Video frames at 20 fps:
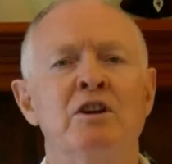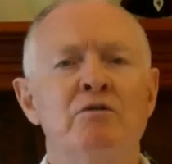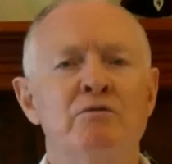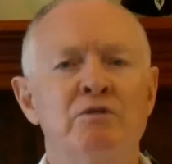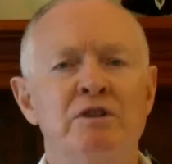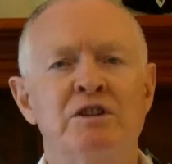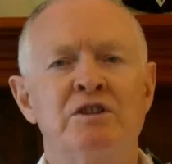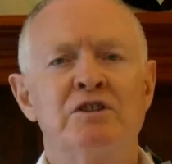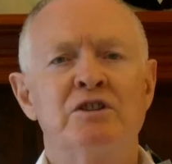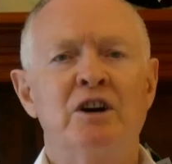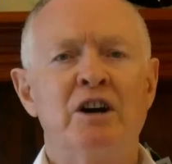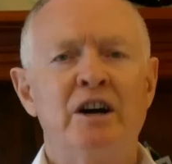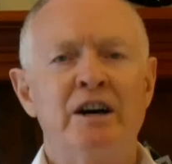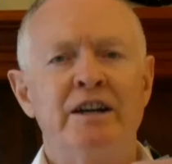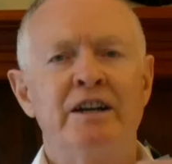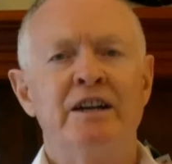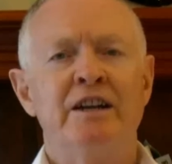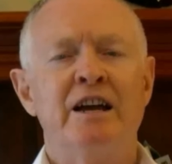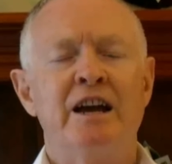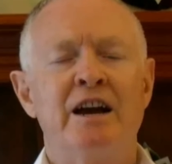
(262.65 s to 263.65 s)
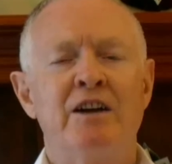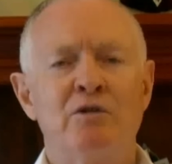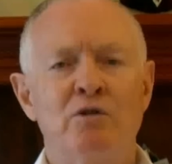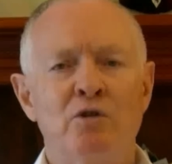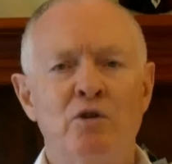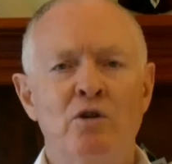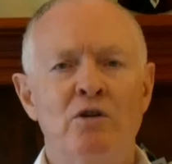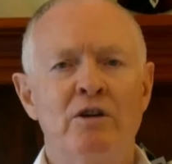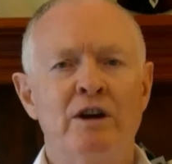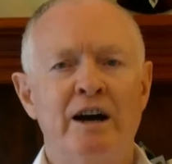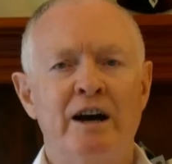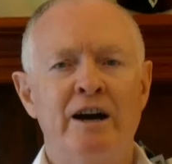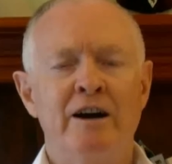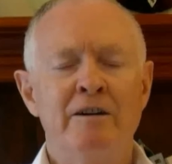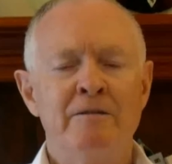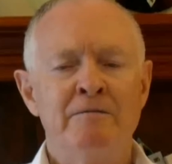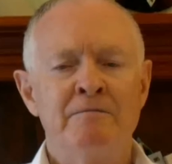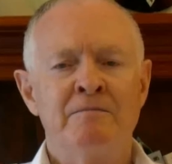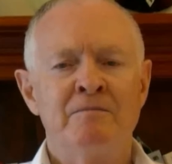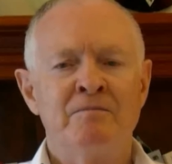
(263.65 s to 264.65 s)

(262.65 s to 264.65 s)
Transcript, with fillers: reside in our aura,